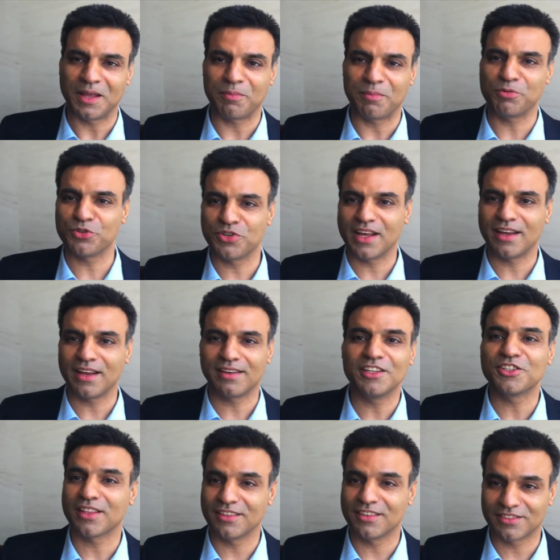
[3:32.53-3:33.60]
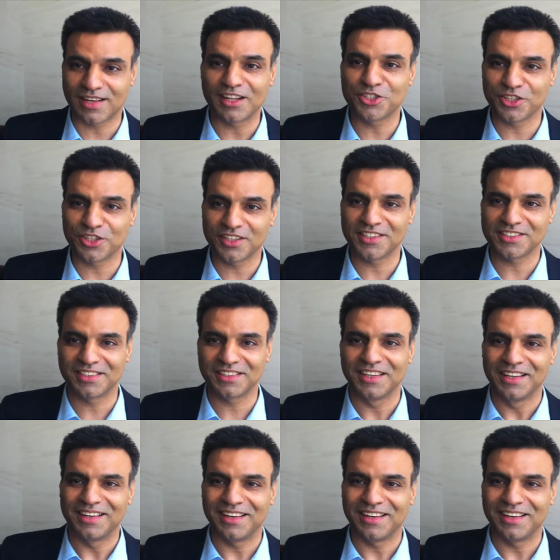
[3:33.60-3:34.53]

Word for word: appreciate each other's cultures,